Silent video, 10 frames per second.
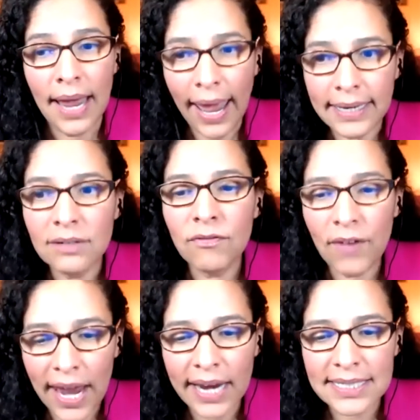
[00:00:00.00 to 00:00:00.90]
And in
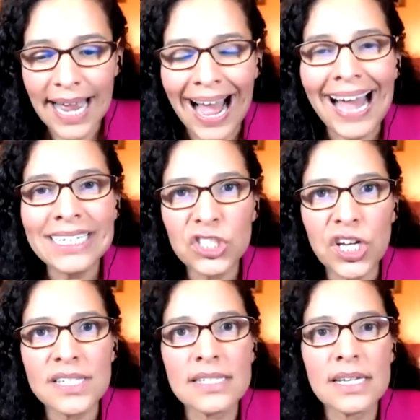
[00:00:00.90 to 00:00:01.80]
fact, I
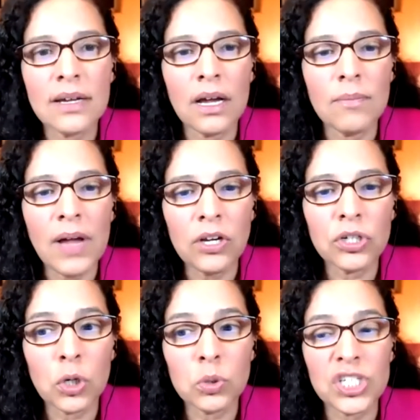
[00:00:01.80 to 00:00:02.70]
just um, hired a
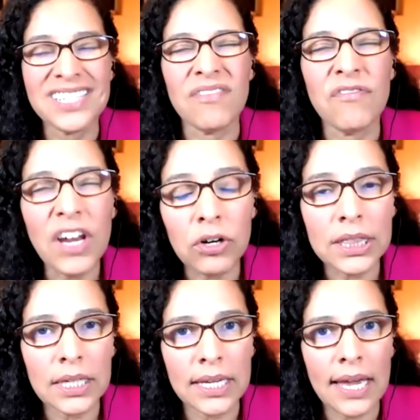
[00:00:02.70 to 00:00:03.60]
coach. She has a very
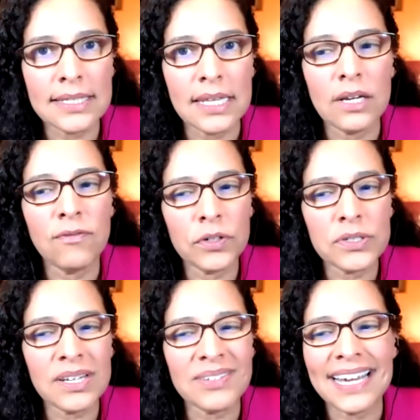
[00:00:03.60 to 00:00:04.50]
thick accent. At
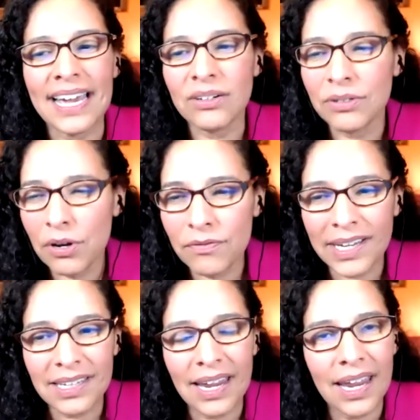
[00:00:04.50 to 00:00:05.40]
first, I was like, I don't know if I
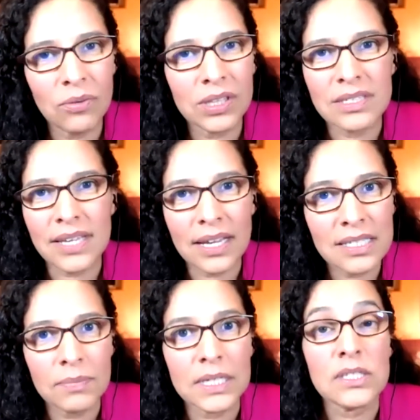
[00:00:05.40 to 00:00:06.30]
can hang with this
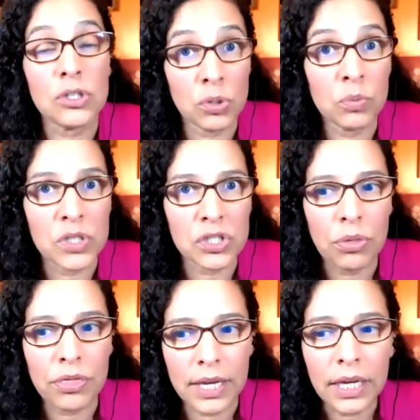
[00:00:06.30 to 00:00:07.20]
accent because it was so
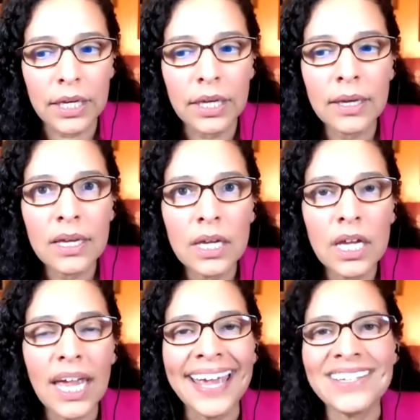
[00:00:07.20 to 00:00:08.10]
thick.
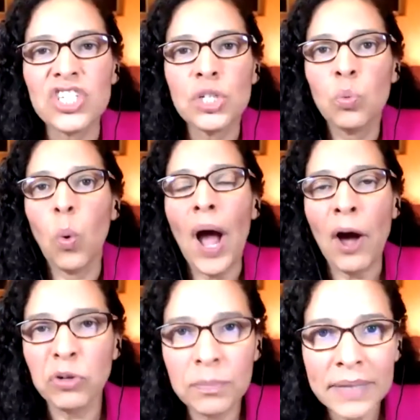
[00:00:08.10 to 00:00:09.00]
And she
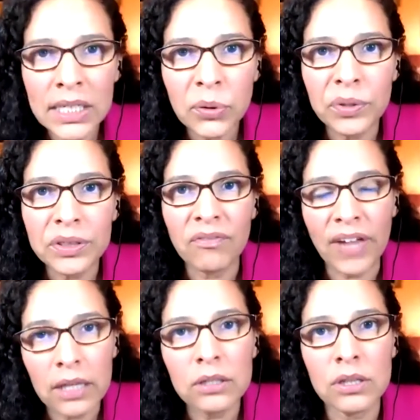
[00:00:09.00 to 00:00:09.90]
wowed me with the
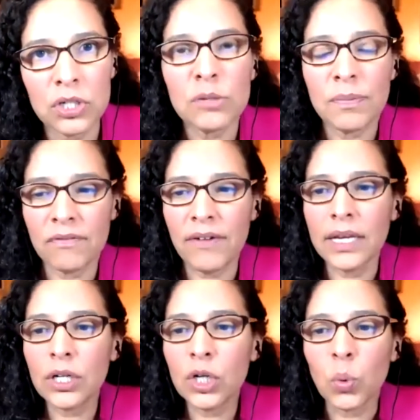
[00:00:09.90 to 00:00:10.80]
value that she
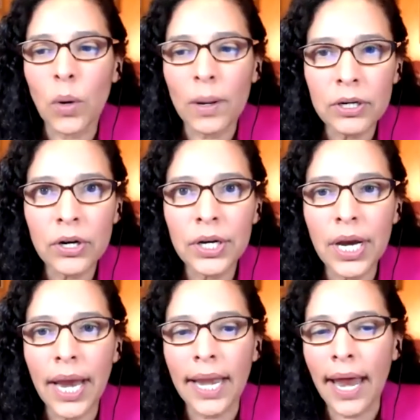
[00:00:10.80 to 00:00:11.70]
provided in her webinar.
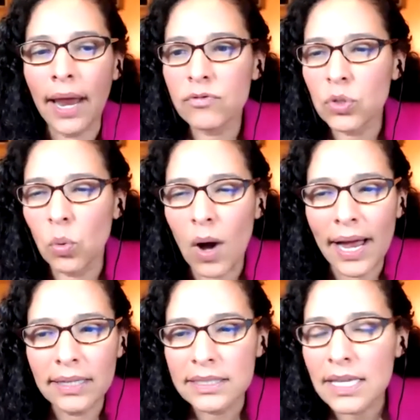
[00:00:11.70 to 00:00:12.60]
And after a
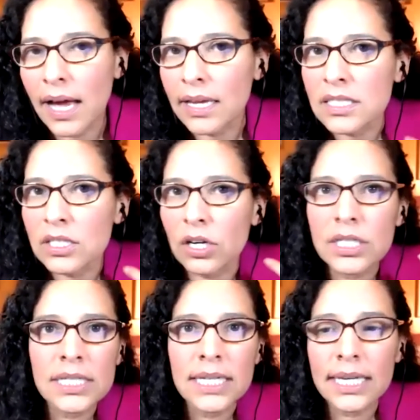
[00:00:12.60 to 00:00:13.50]
while, it, it started
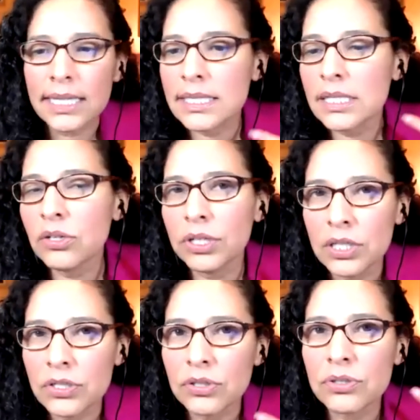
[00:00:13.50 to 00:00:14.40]
to get easier and
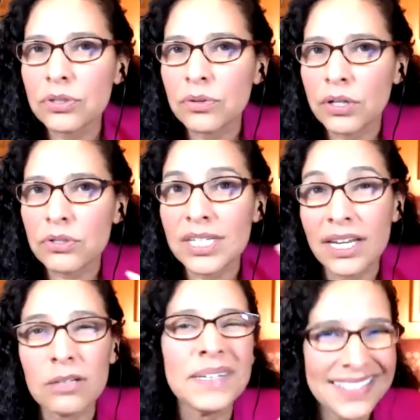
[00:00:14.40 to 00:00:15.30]
easier to
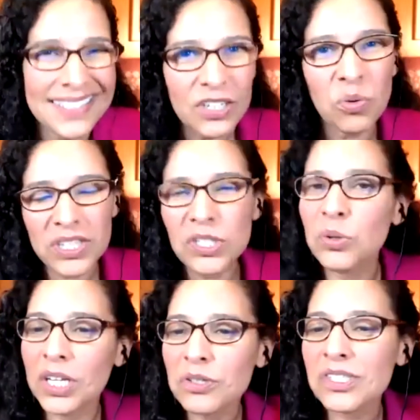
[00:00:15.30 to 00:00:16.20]
understand her because, you know, once you
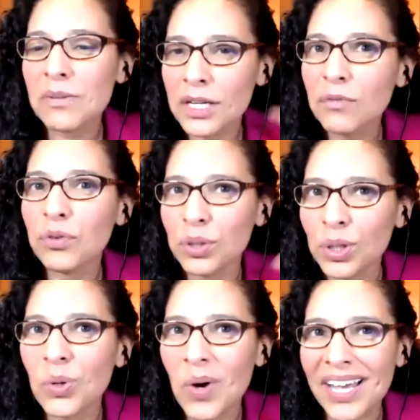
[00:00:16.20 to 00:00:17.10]
hear somebody for a
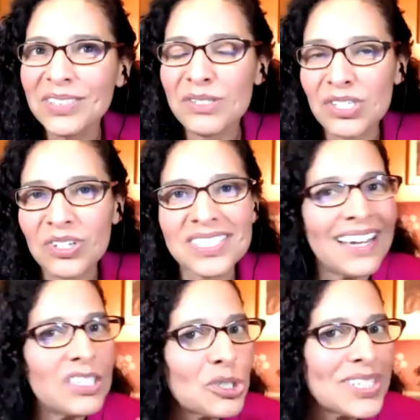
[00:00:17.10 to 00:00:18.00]
little while, you start to
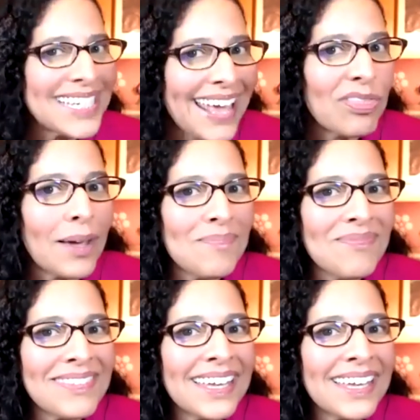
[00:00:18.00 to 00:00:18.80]
understand them.